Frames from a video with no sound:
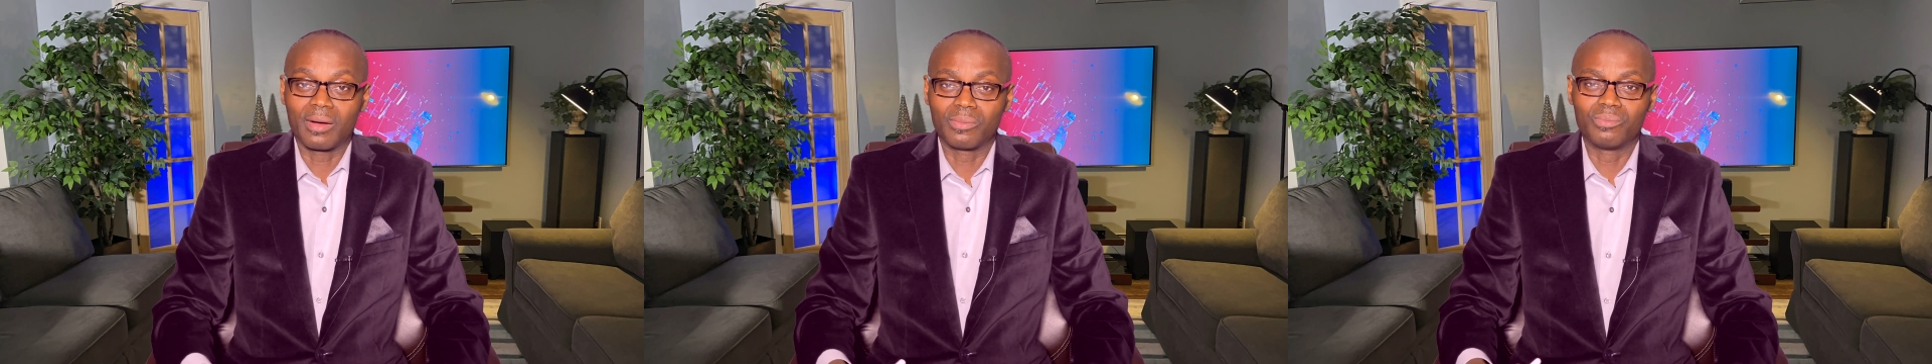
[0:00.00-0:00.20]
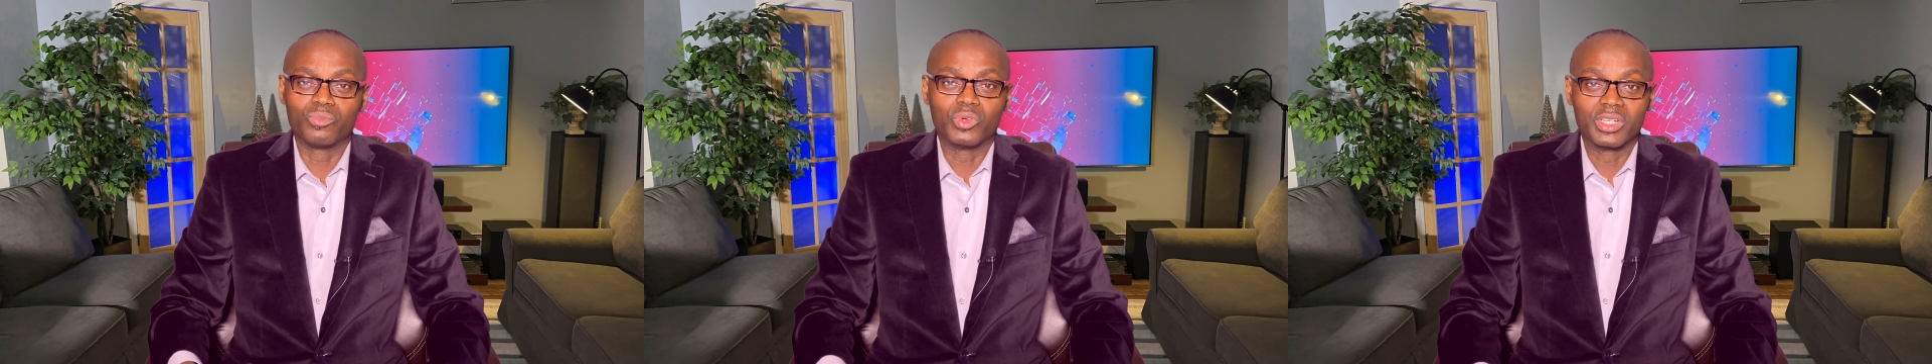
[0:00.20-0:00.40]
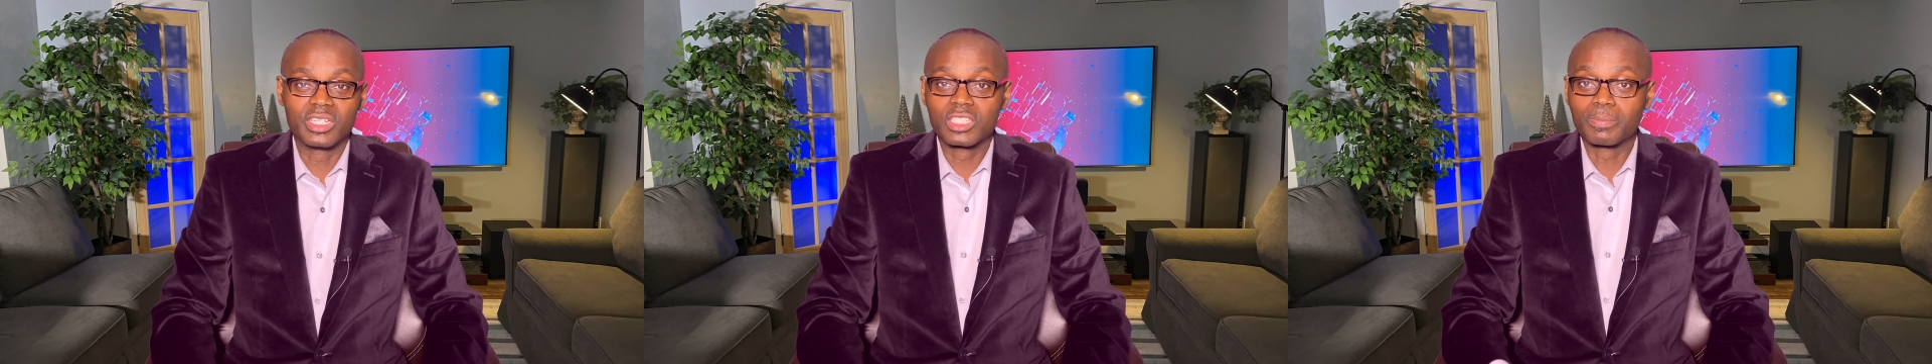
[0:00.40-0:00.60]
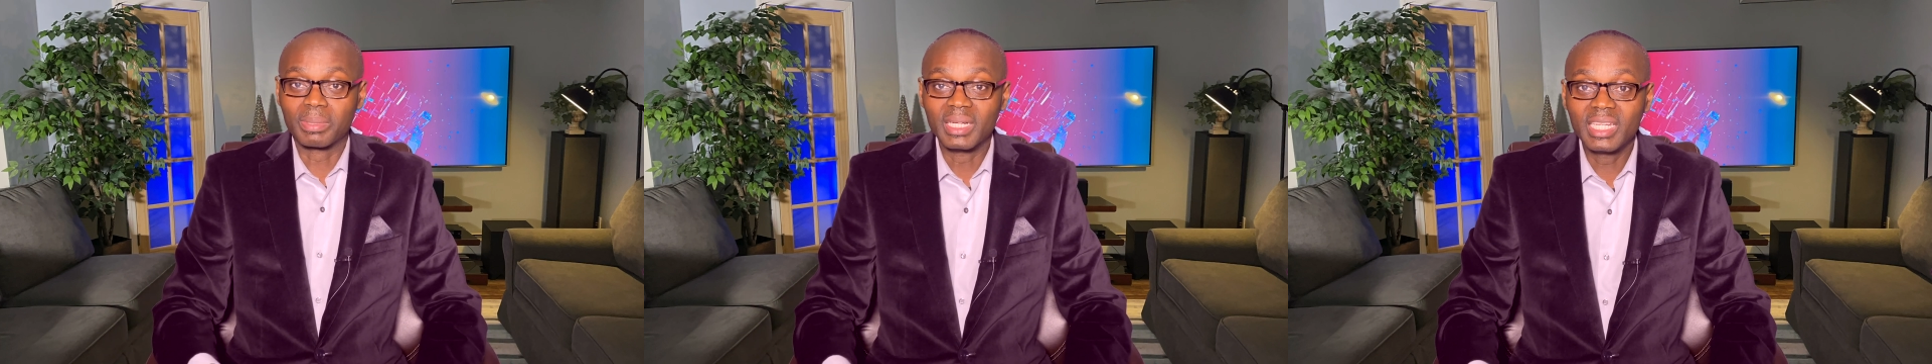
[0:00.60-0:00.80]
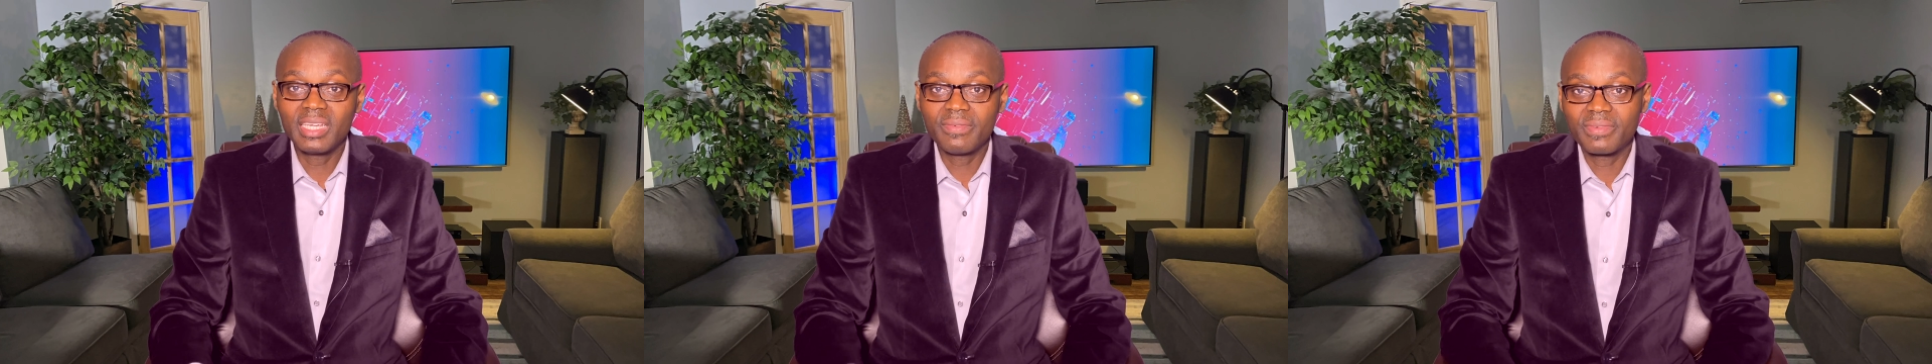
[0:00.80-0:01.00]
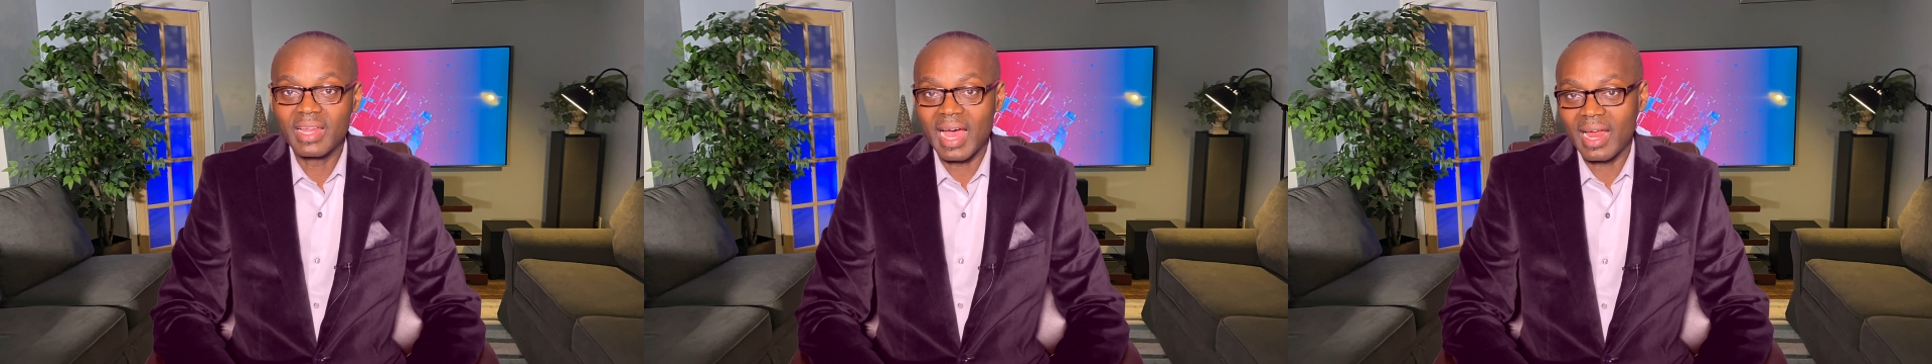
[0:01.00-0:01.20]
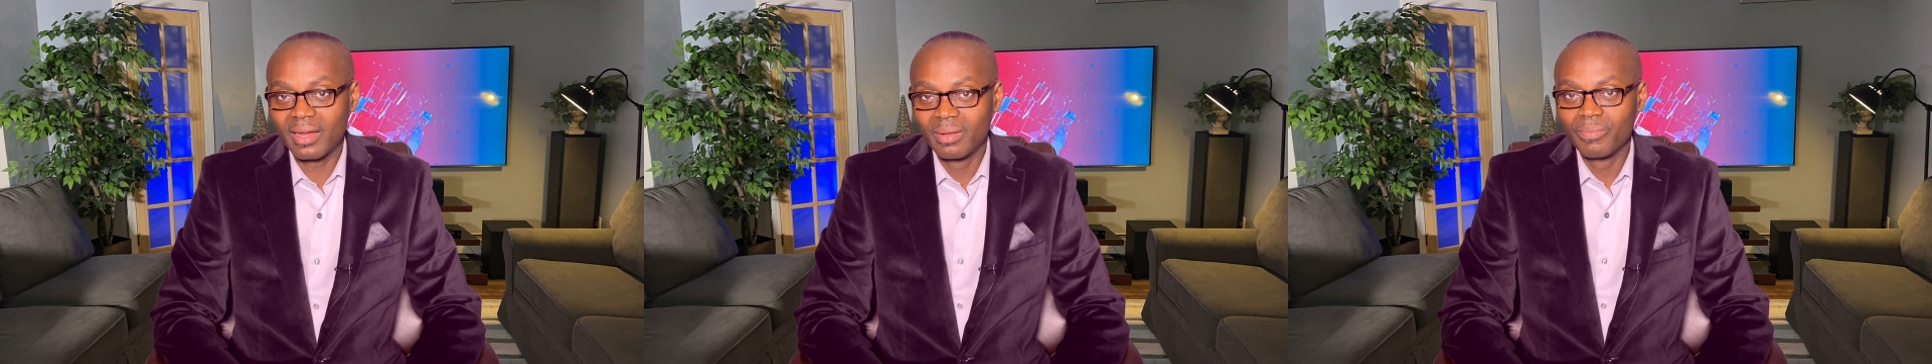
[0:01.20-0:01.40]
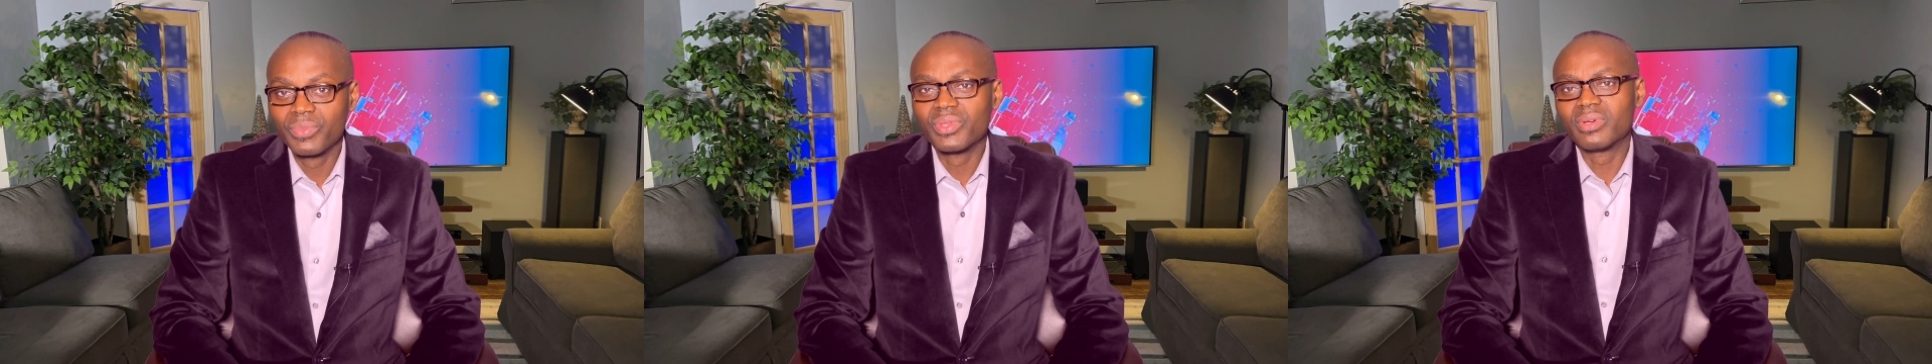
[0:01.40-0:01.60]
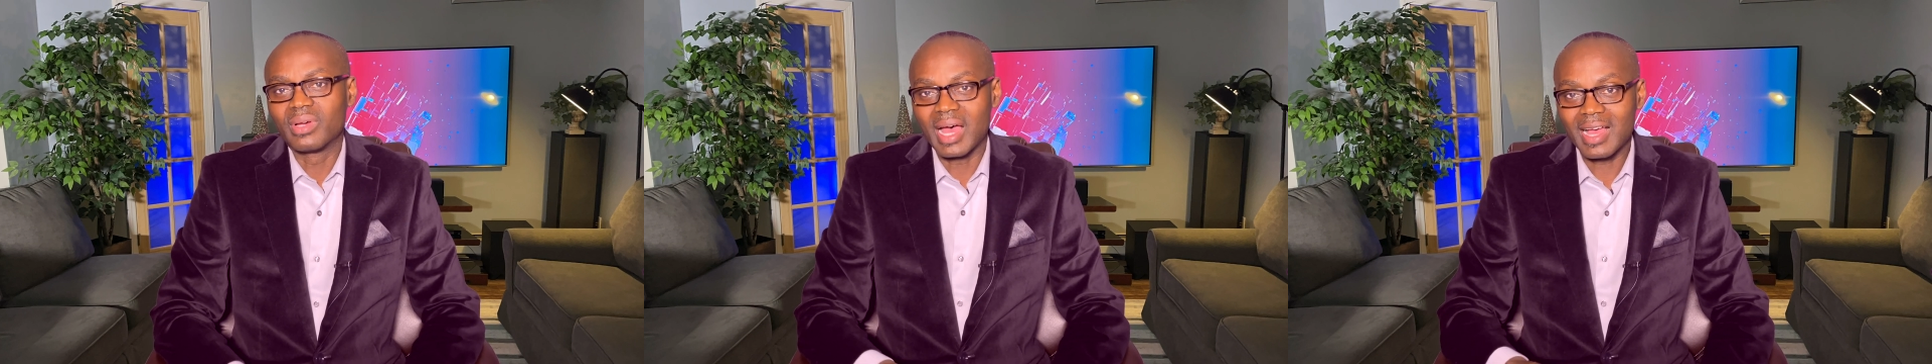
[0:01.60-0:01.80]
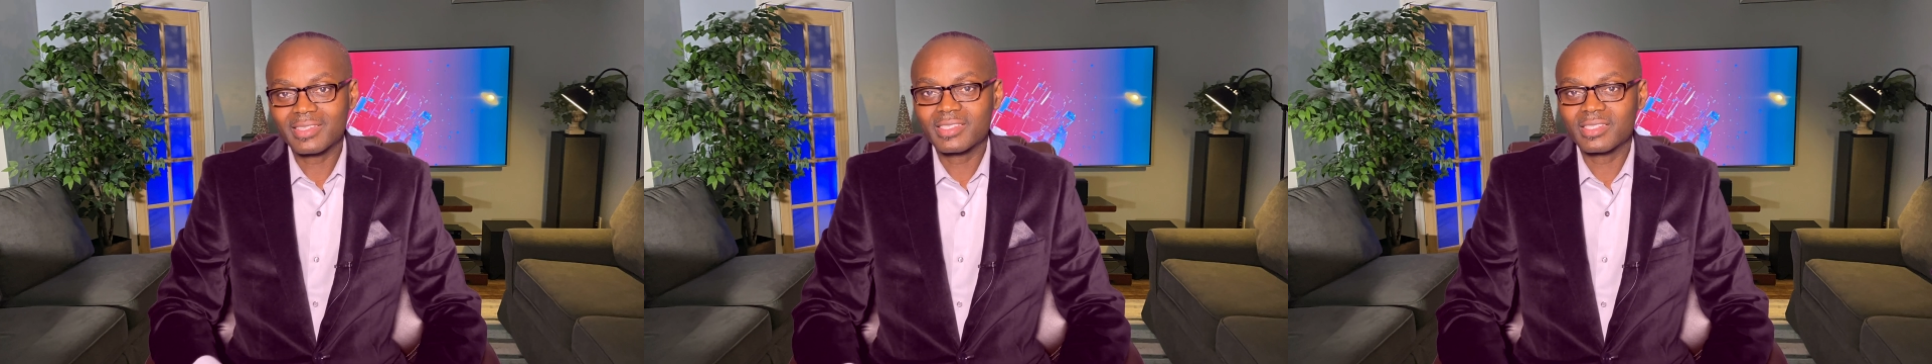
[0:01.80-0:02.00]
it is believed that
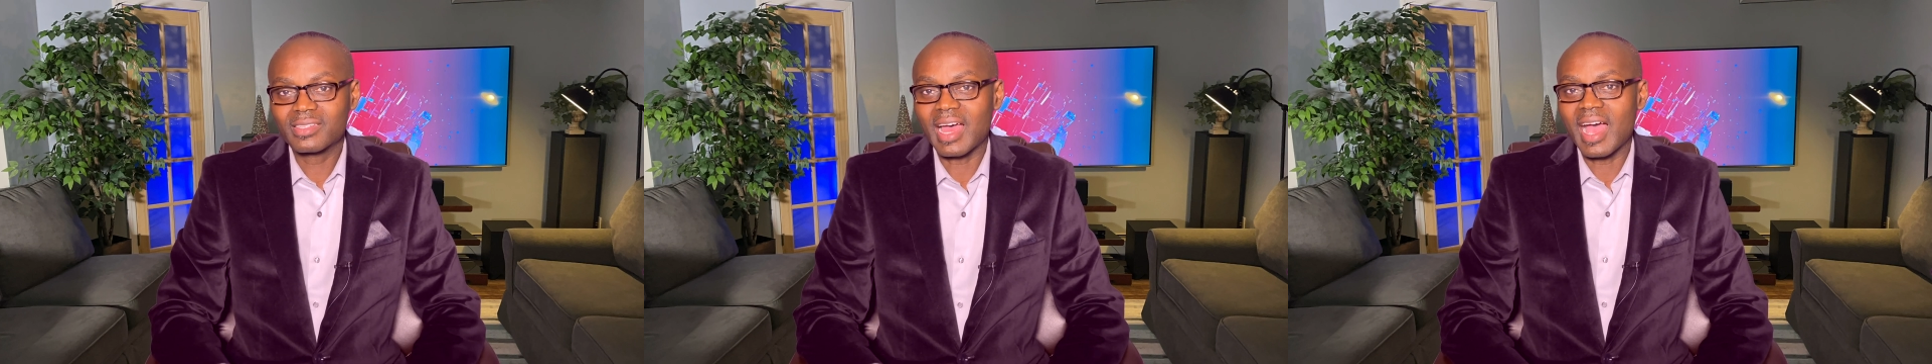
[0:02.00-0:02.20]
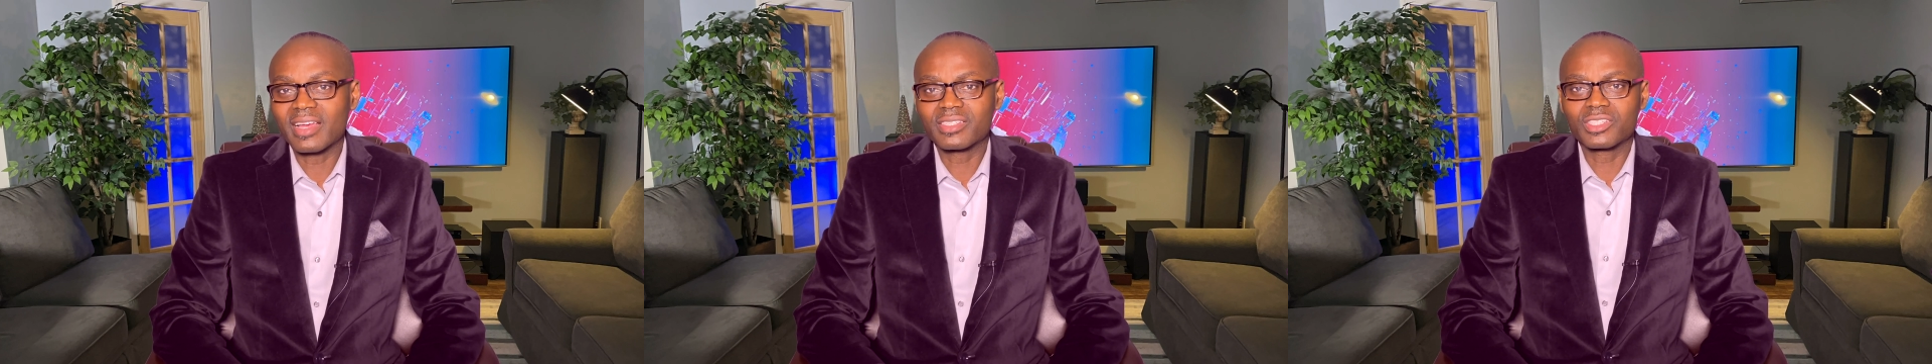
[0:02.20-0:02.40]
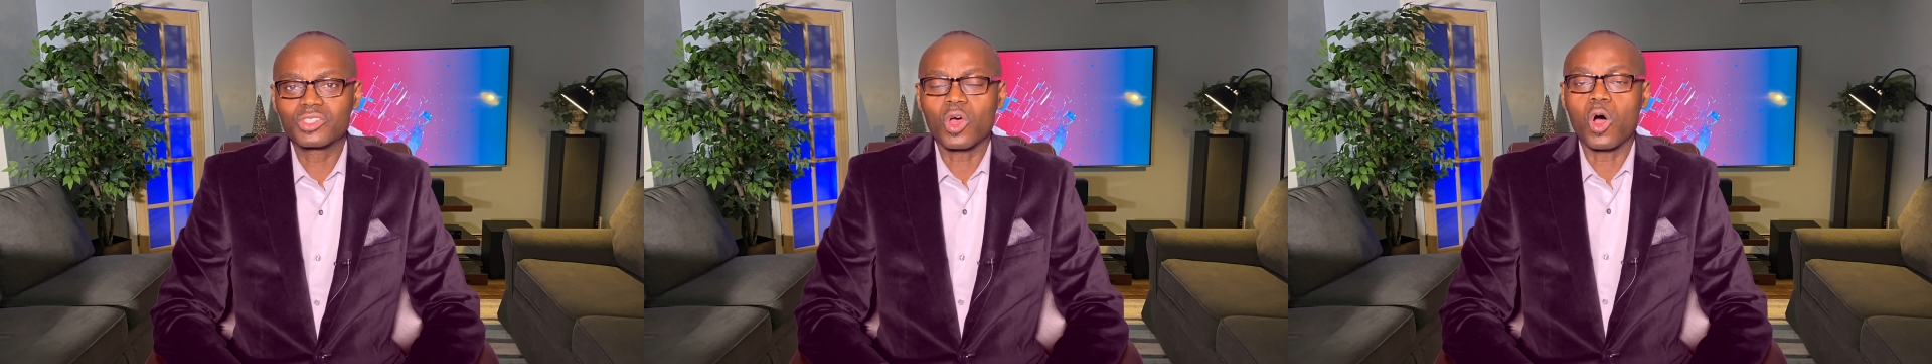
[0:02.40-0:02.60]
exercises